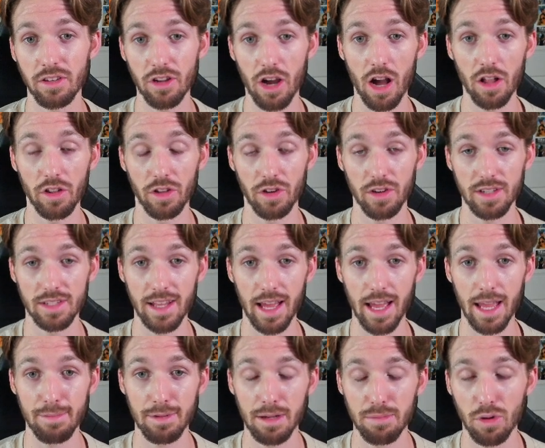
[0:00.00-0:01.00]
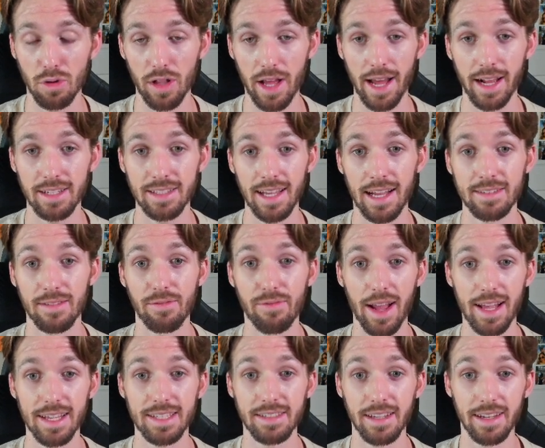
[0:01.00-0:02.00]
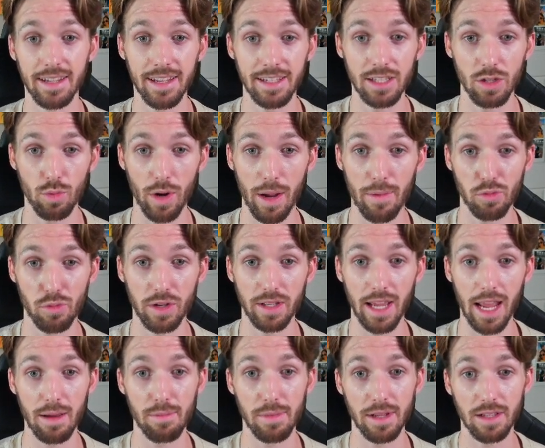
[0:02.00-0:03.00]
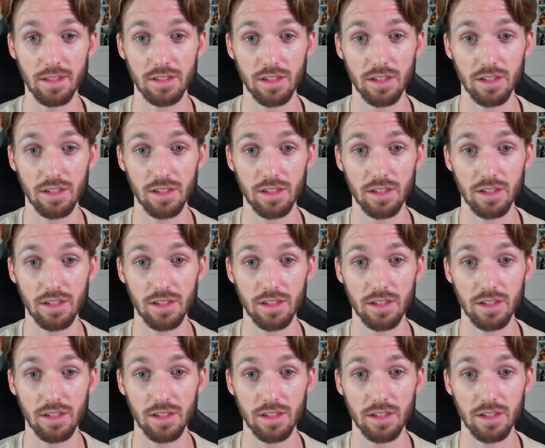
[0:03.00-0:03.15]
that Immutable X has invested into Web3 gaming.